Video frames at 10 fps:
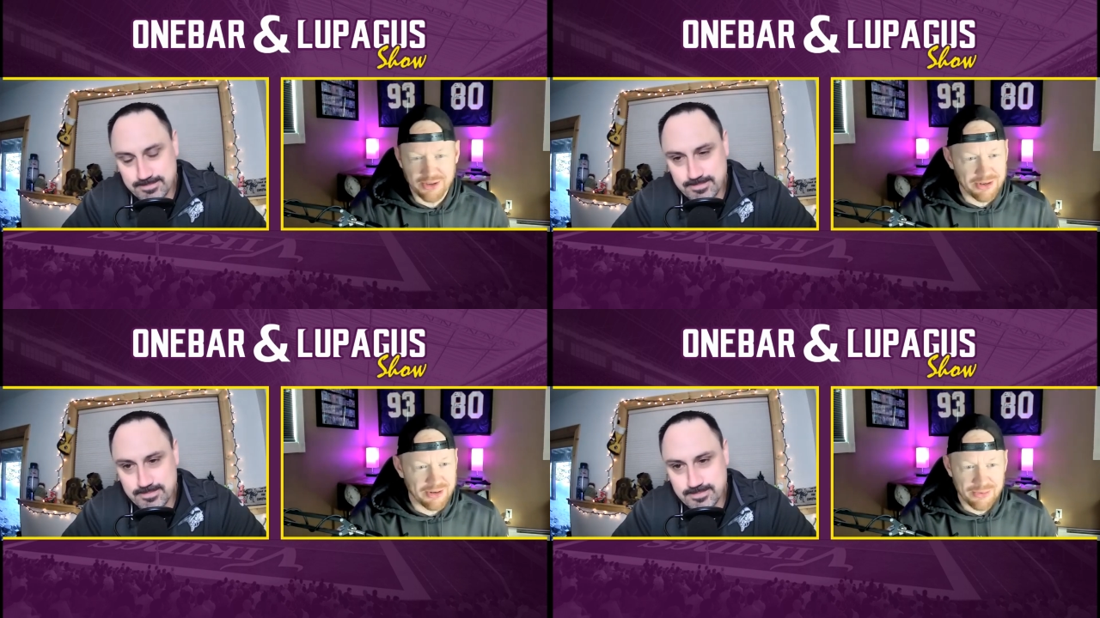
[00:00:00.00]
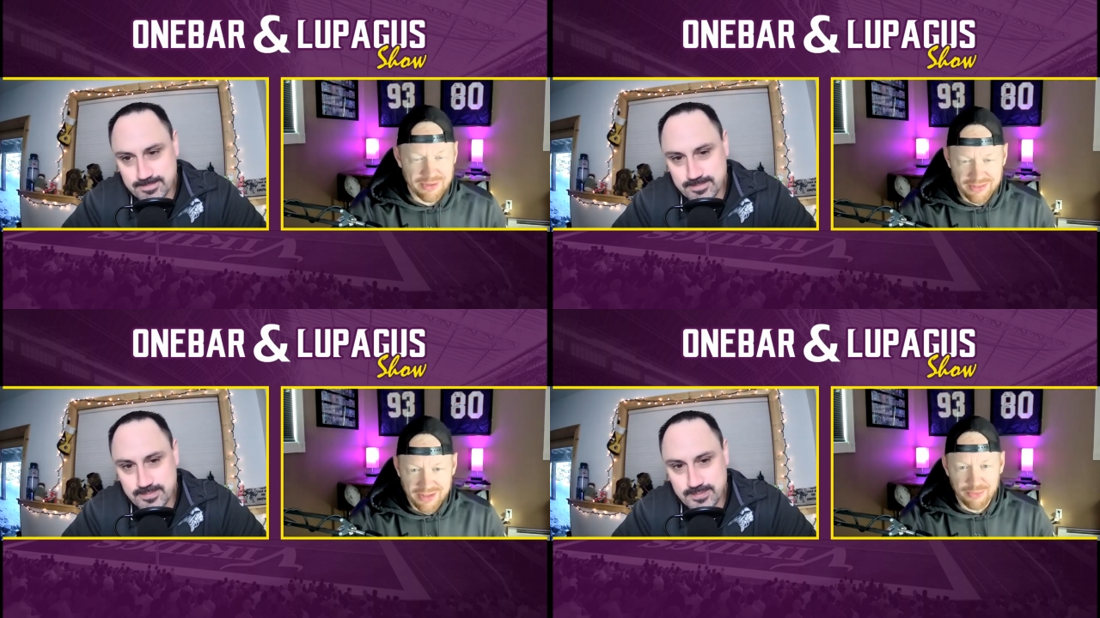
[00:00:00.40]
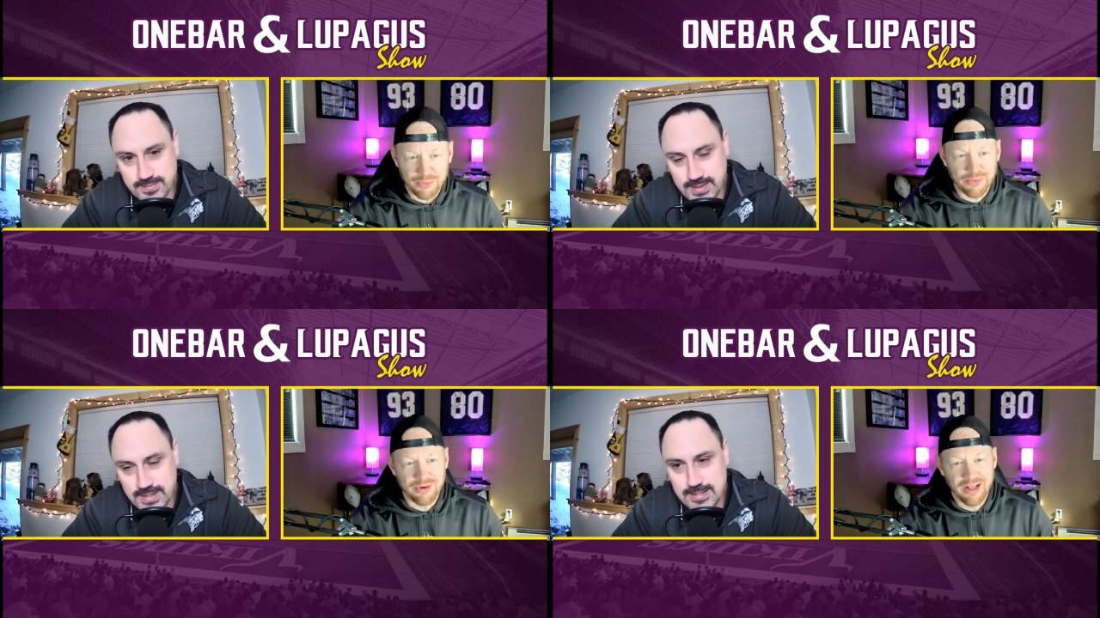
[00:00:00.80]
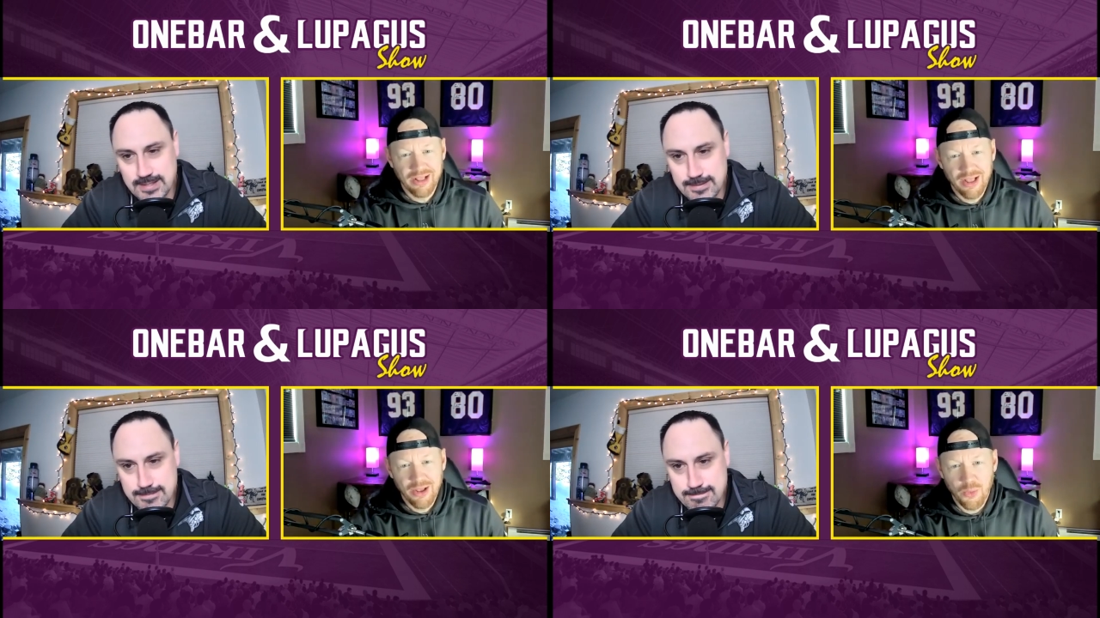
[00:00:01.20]
Speaker 1: they're going to go down that road
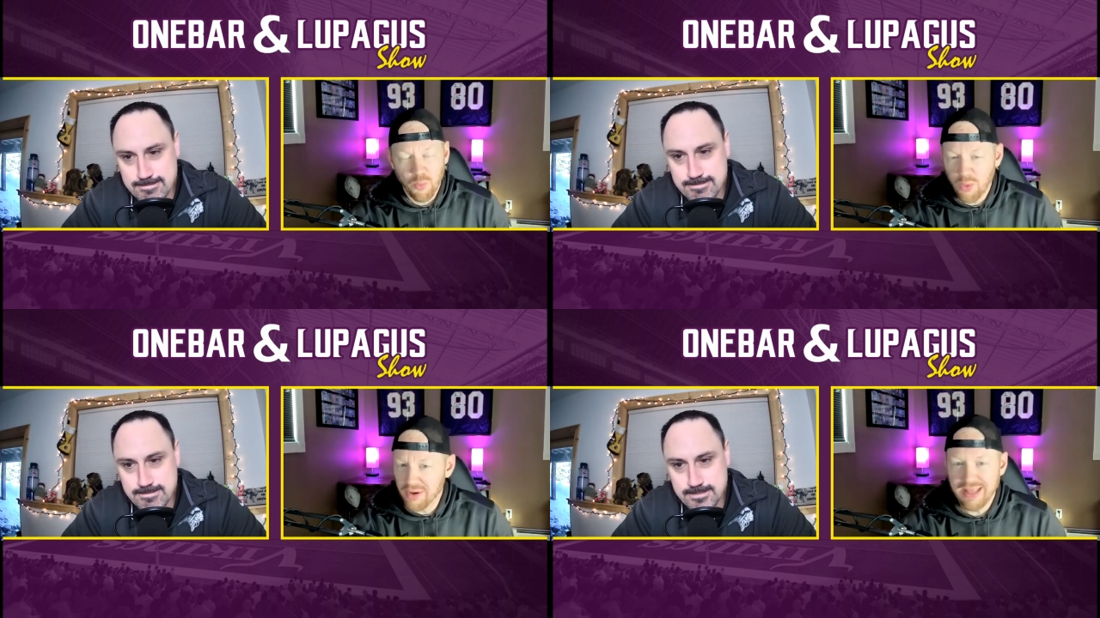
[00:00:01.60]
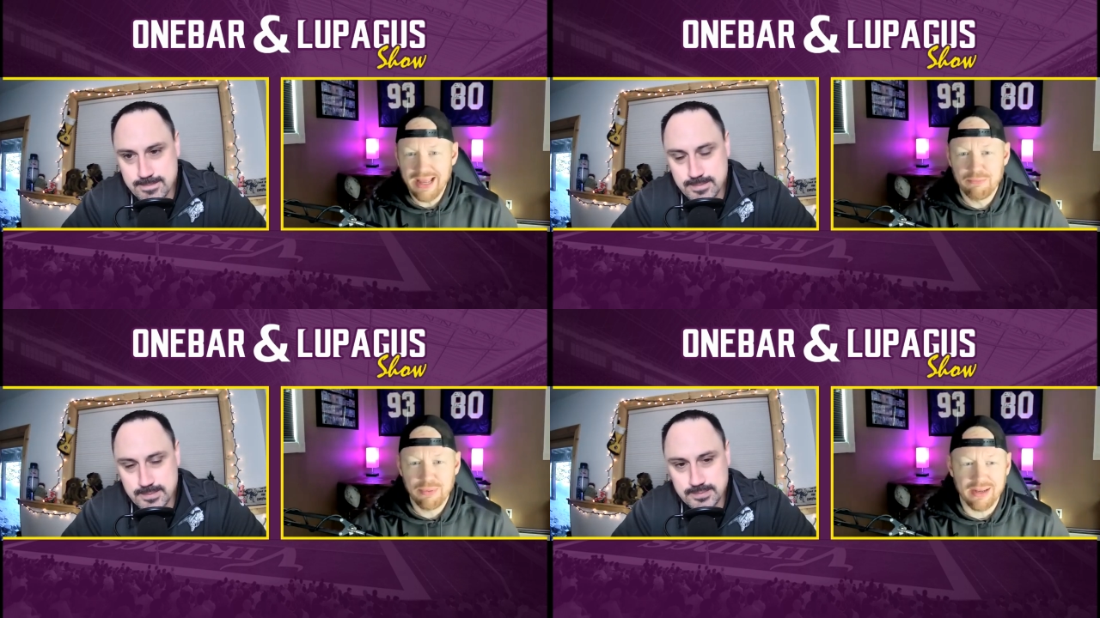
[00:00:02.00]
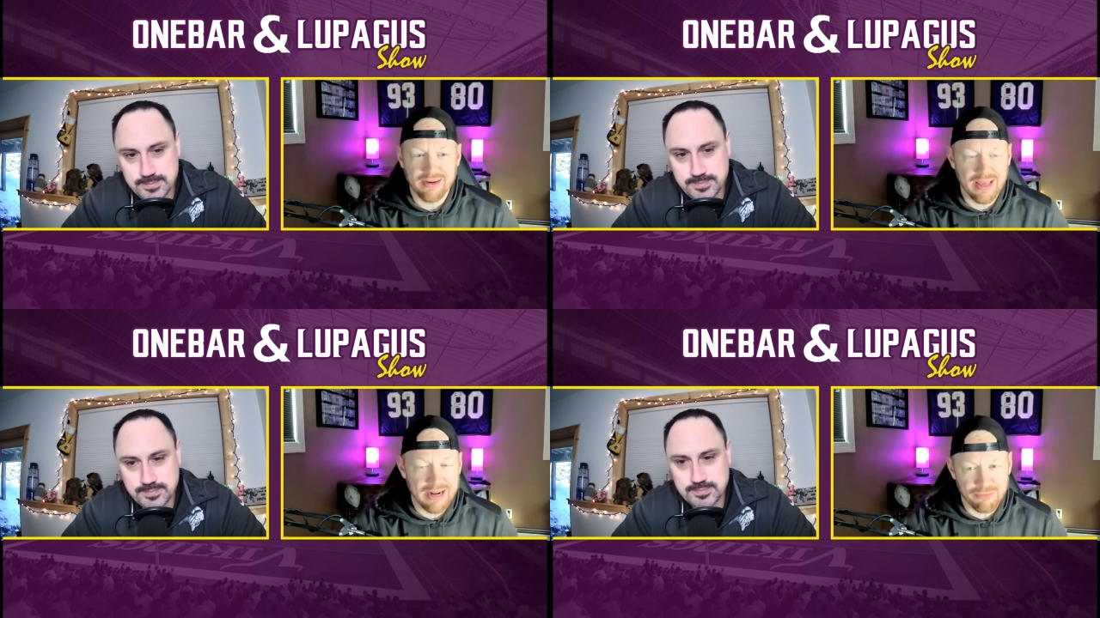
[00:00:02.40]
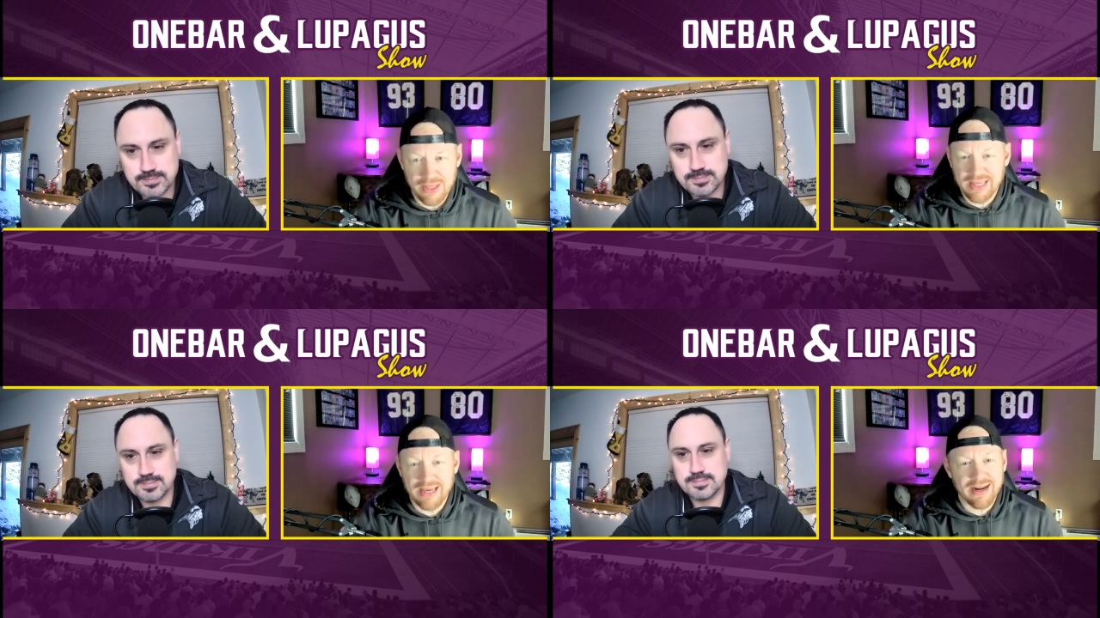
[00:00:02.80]
one damn bit. And if
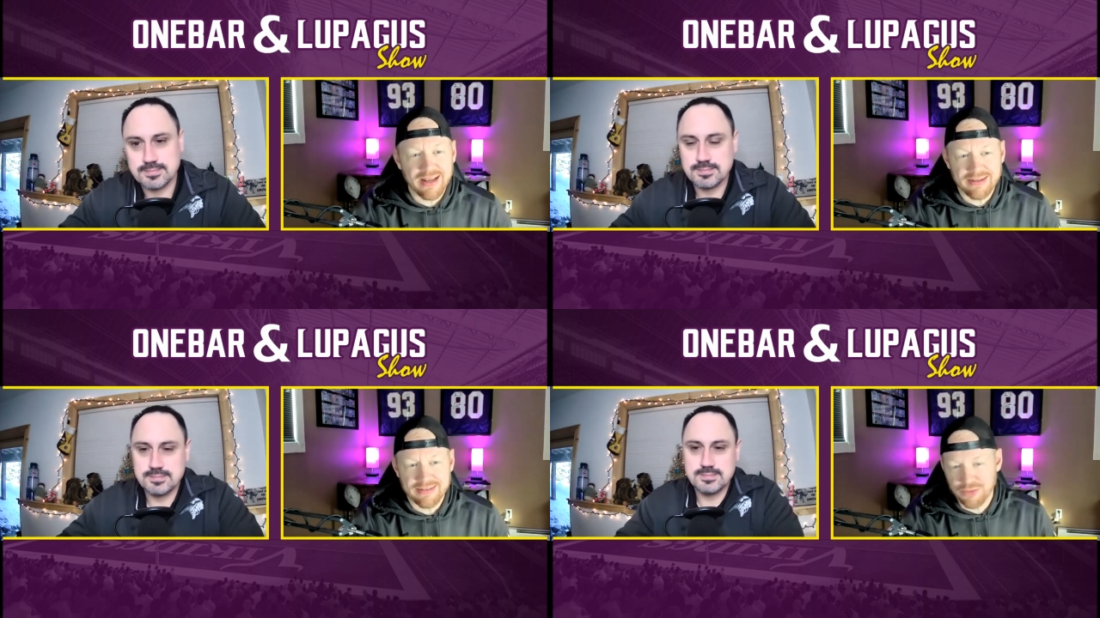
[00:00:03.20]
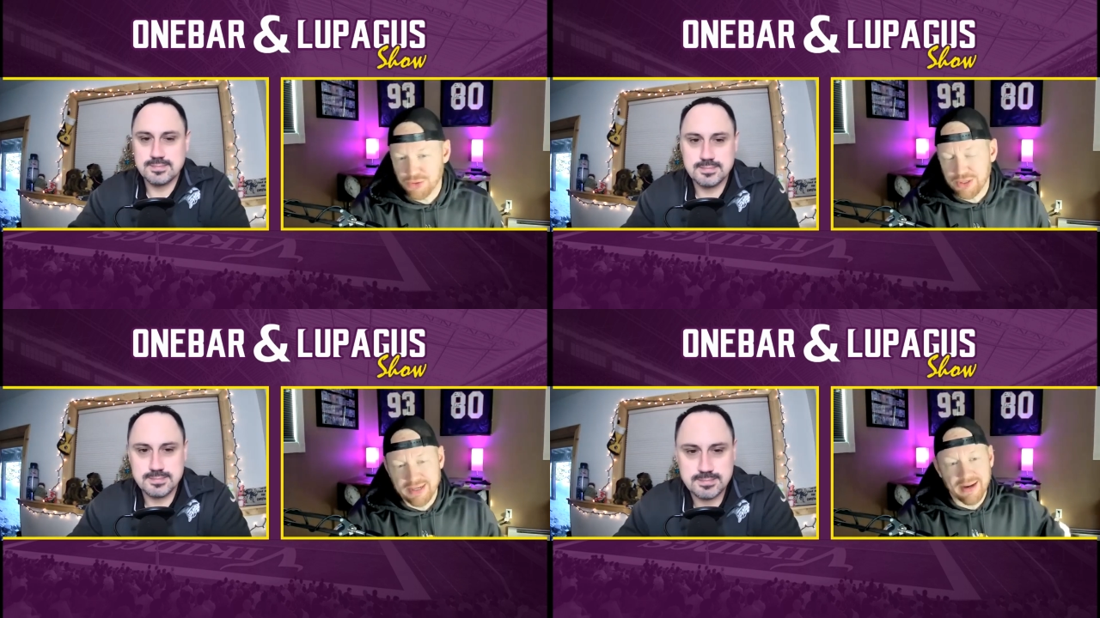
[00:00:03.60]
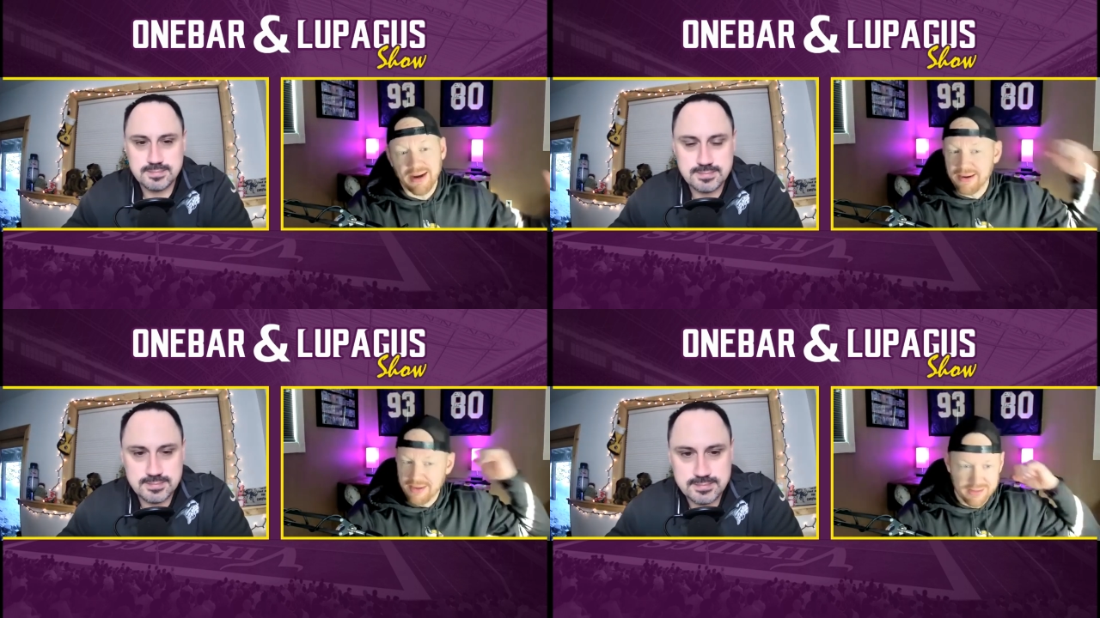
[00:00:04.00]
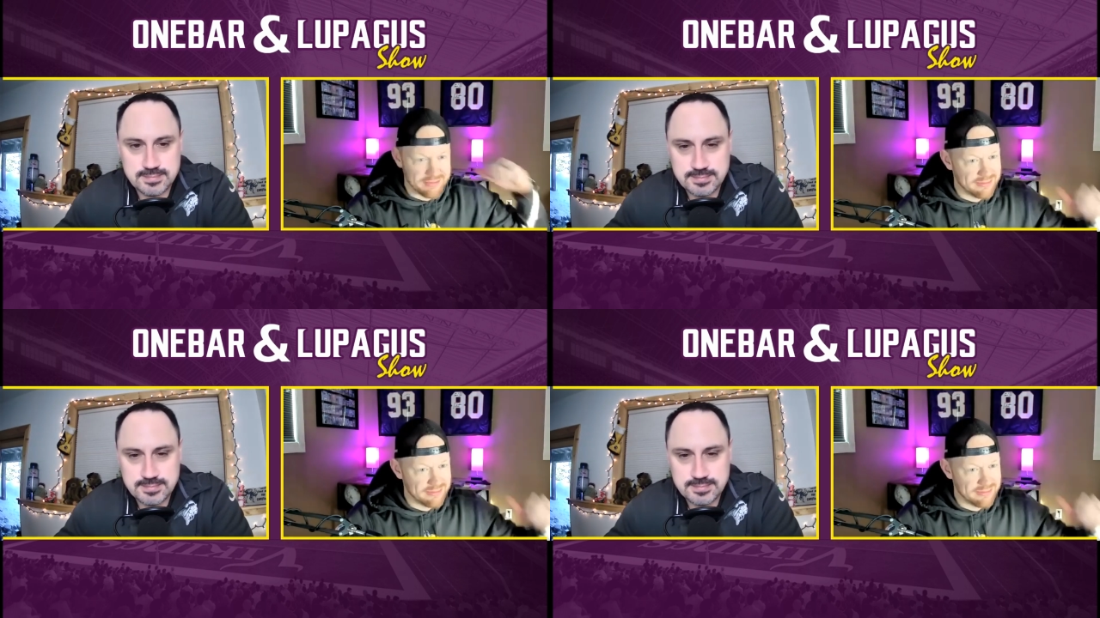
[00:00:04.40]
they gut it, they're gutting it.